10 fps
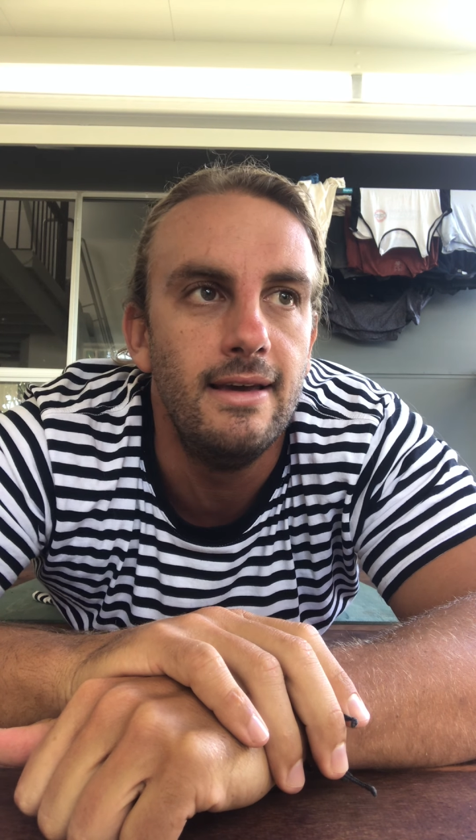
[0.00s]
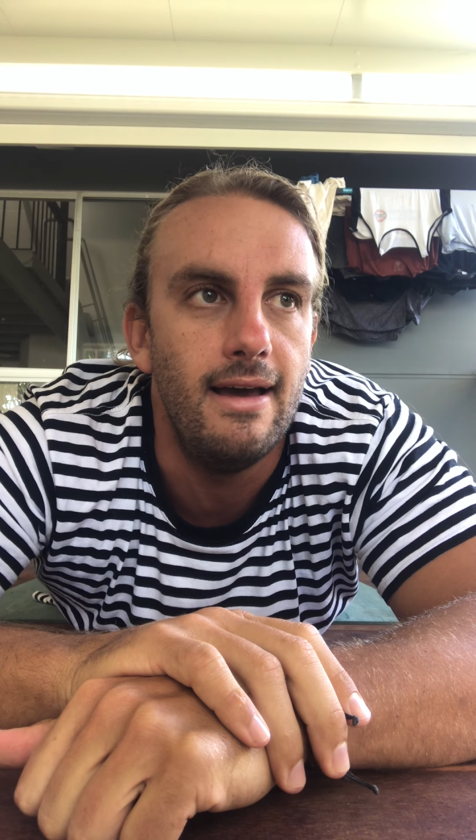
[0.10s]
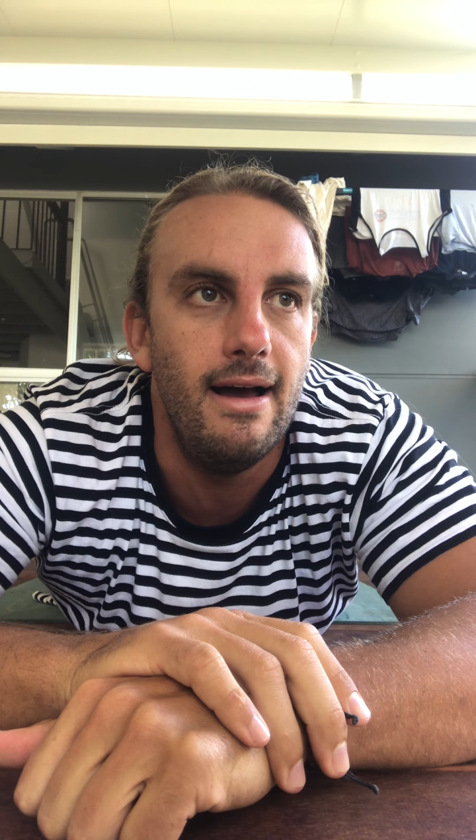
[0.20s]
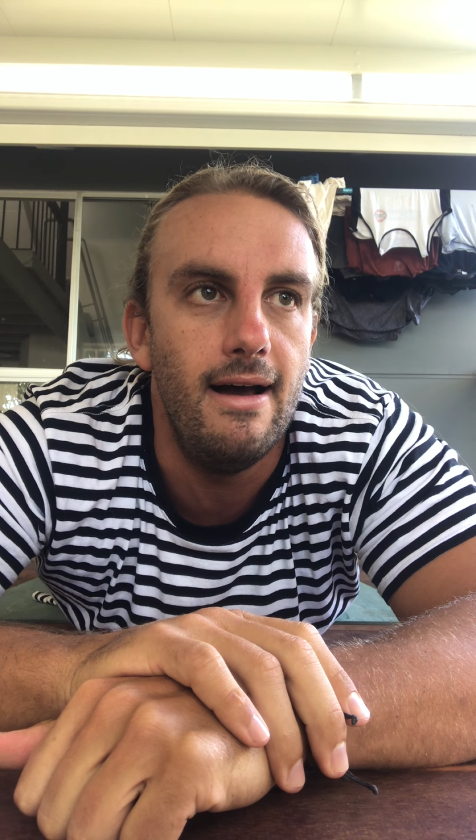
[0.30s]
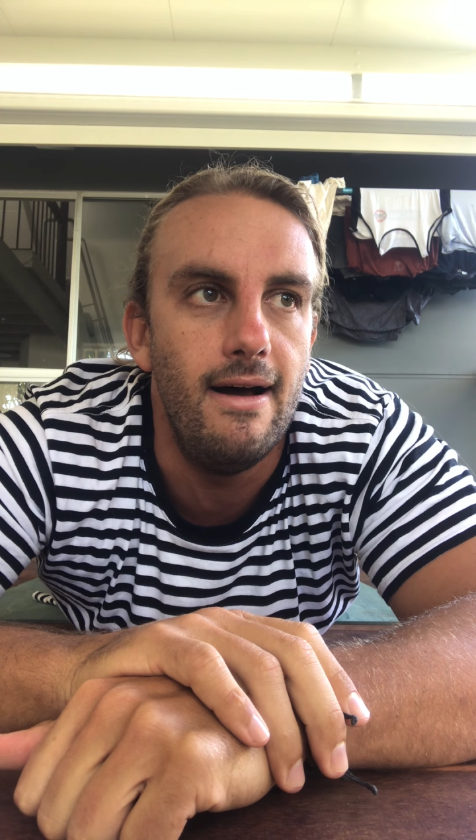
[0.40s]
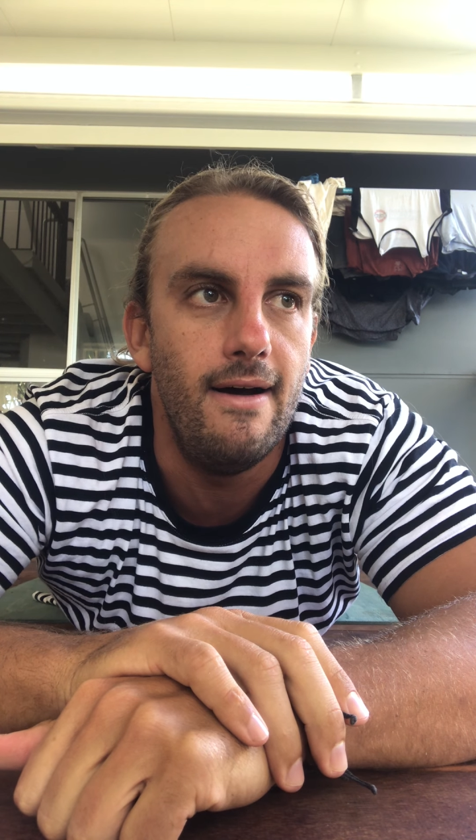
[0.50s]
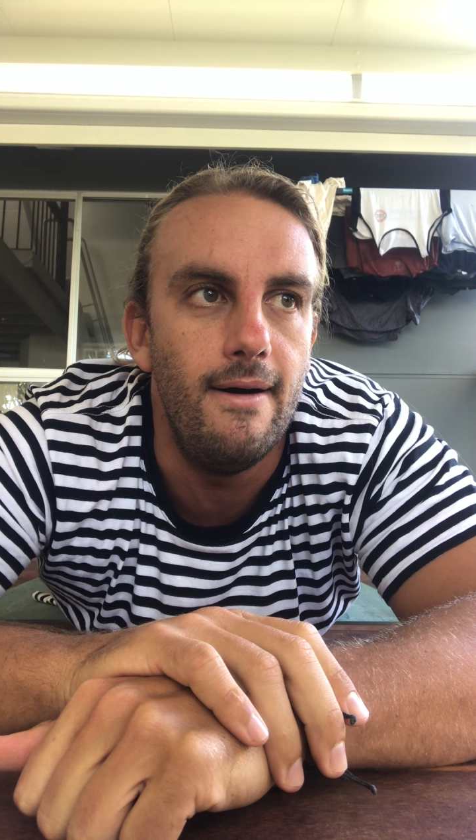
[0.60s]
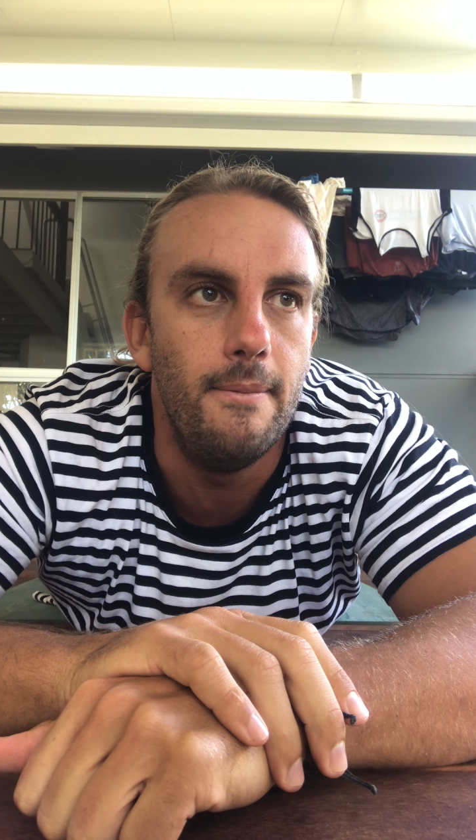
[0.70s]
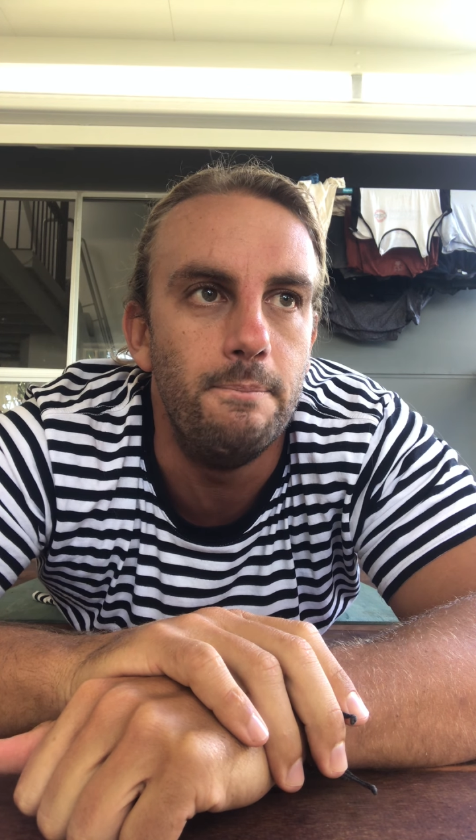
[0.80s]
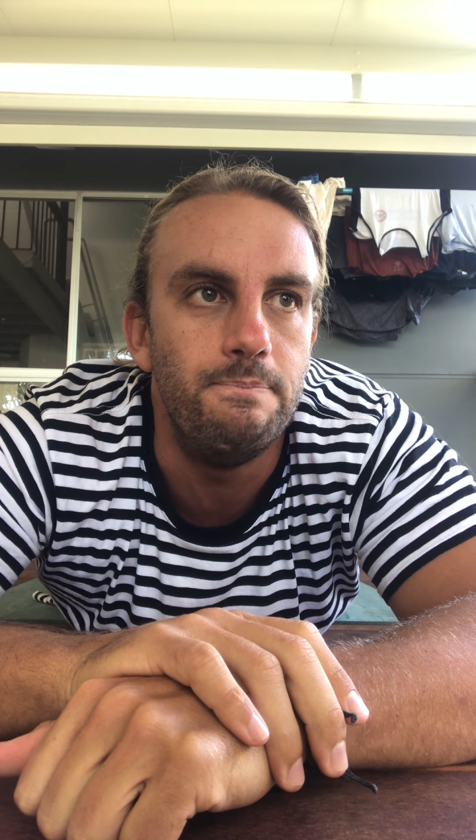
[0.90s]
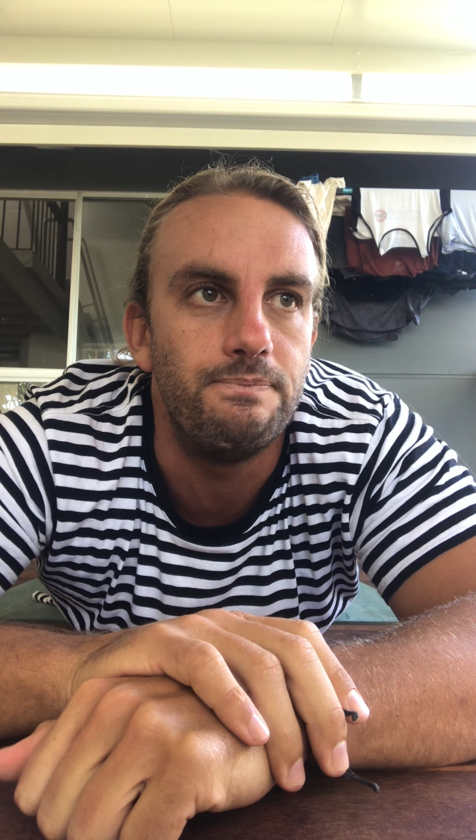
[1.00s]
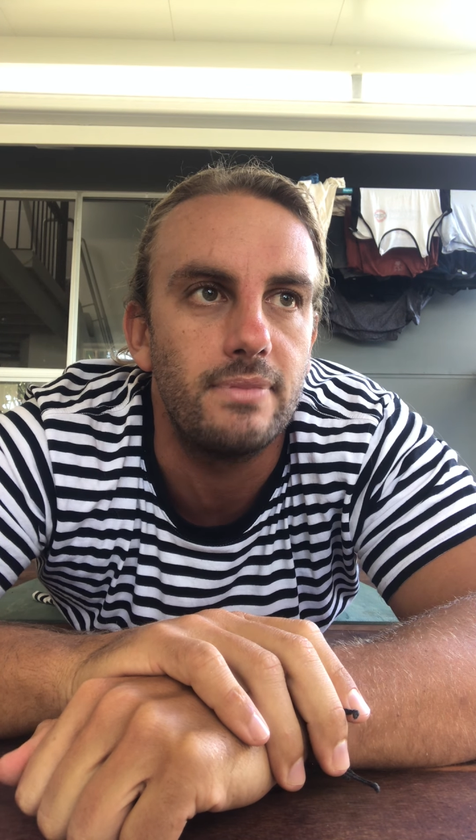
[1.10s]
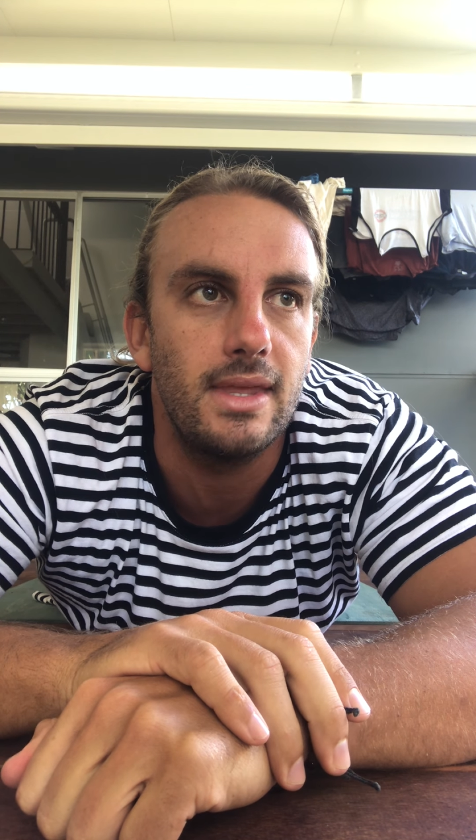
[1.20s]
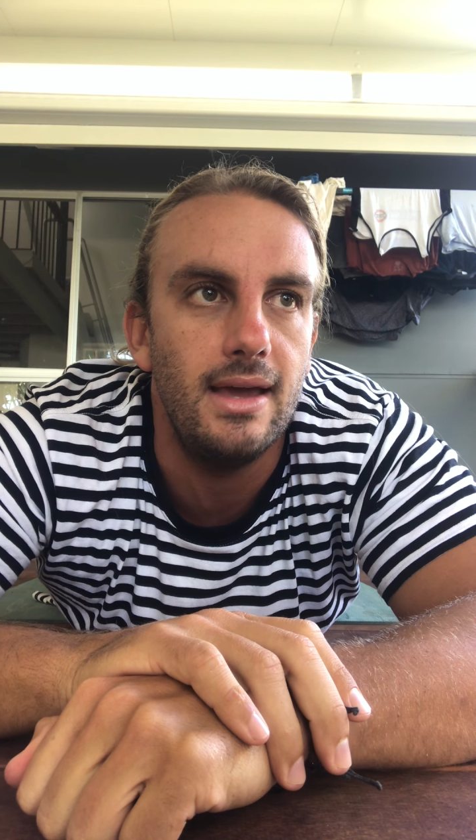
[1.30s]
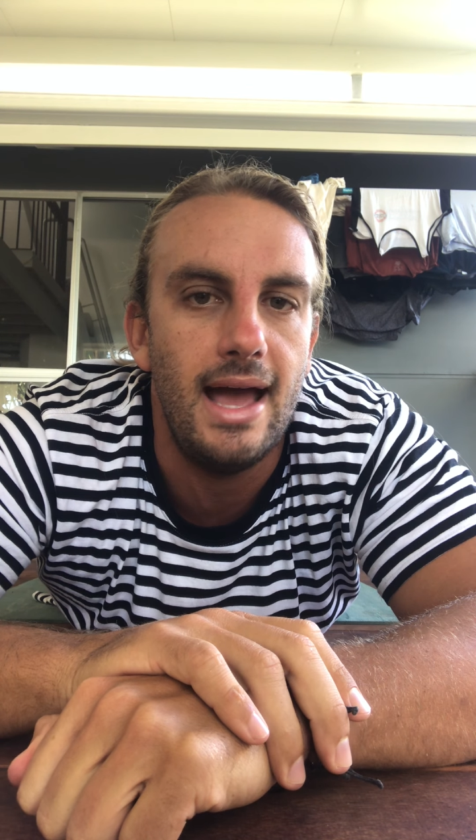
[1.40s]

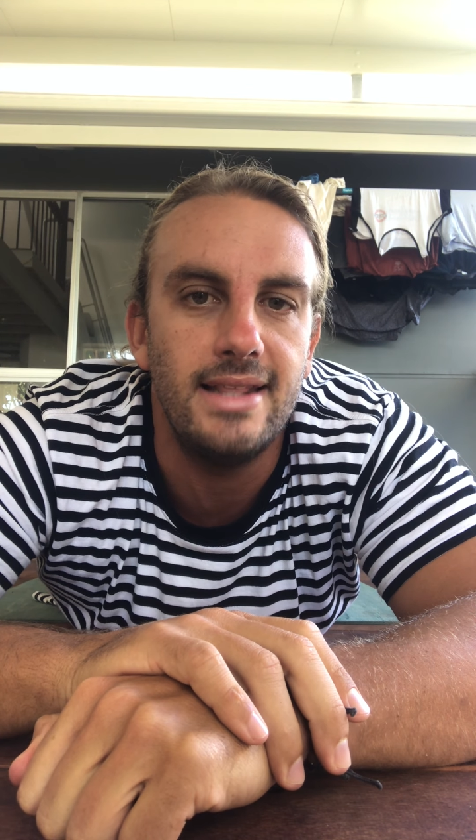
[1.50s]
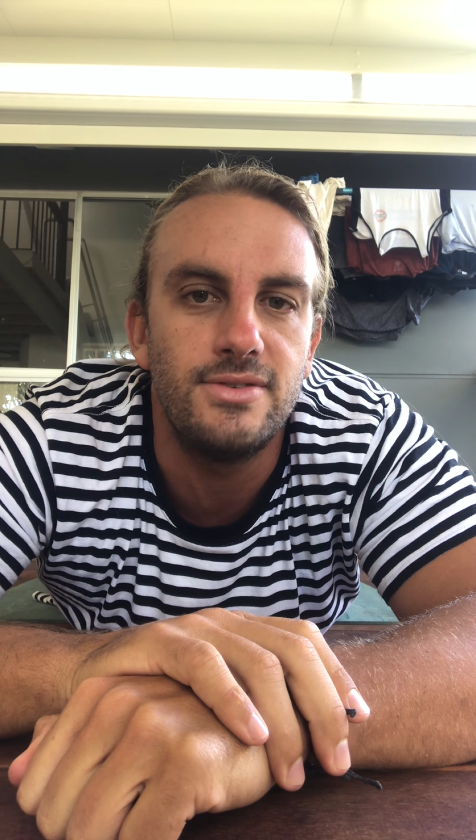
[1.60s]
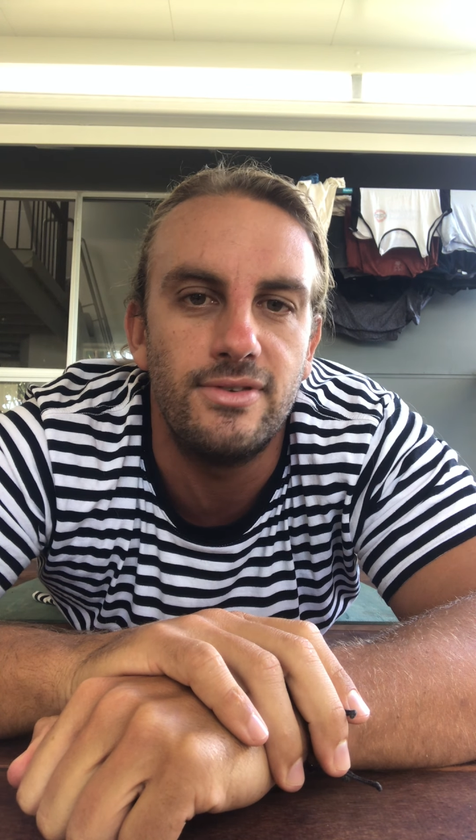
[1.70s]
Ads